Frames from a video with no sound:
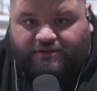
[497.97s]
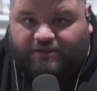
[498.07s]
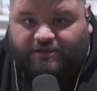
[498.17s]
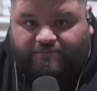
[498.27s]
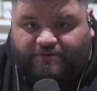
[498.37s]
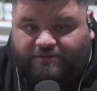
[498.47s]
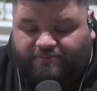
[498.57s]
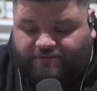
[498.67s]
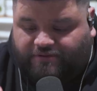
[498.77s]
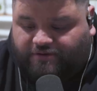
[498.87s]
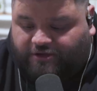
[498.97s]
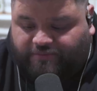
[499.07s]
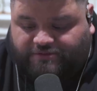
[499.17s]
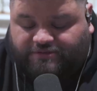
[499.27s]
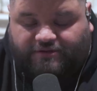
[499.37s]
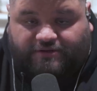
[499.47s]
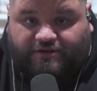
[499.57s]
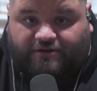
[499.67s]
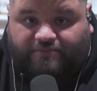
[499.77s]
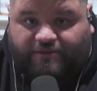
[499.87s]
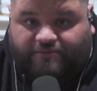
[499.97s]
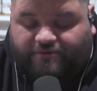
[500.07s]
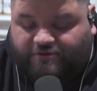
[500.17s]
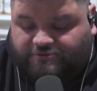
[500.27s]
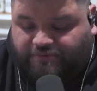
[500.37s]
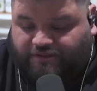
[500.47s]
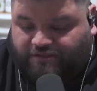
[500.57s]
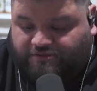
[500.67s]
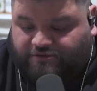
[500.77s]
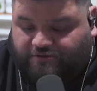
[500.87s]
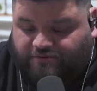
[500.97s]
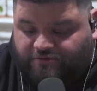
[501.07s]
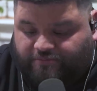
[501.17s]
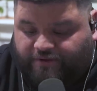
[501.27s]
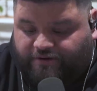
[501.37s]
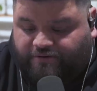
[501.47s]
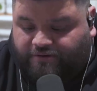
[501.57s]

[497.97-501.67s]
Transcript: hit me up in the comments and I'll be able to explain that to you a little better.